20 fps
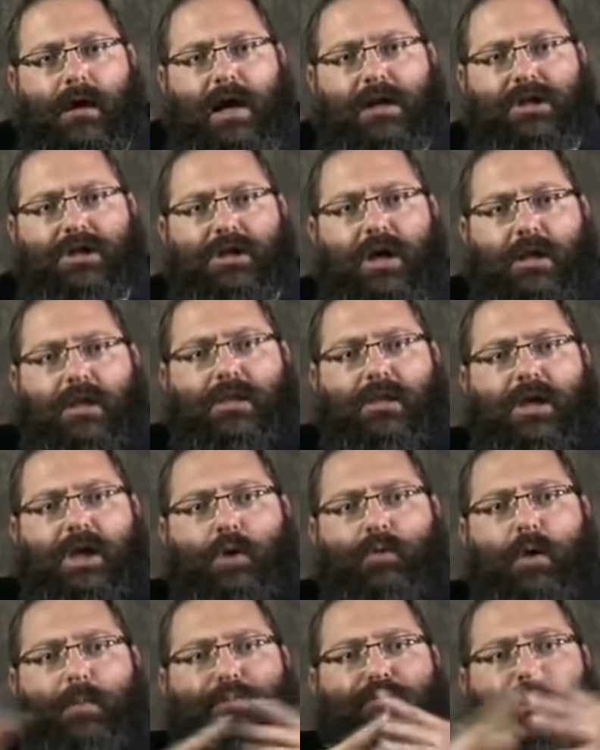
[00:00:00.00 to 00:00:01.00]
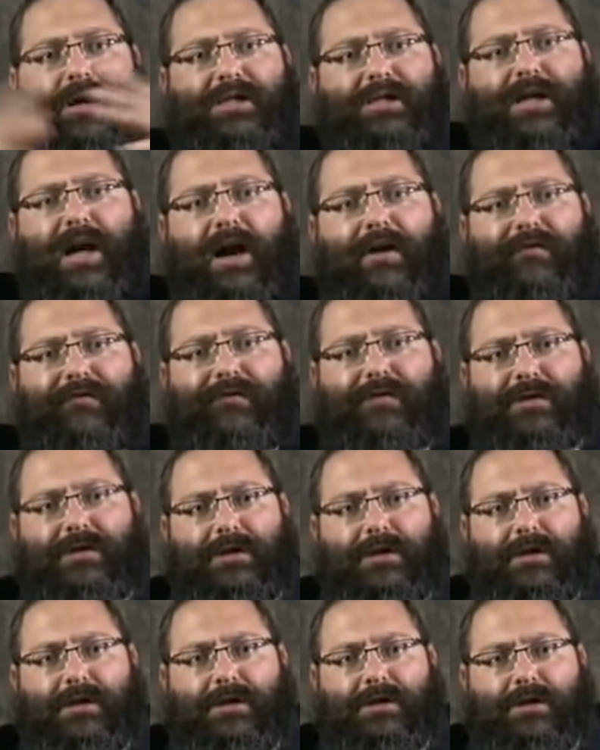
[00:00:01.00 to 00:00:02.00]
And suddenly there were press
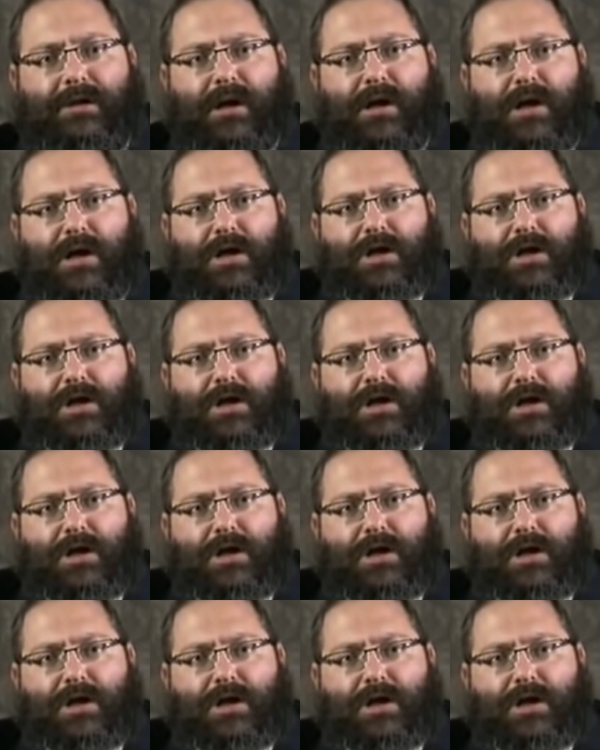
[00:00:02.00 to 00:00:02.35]
conferences.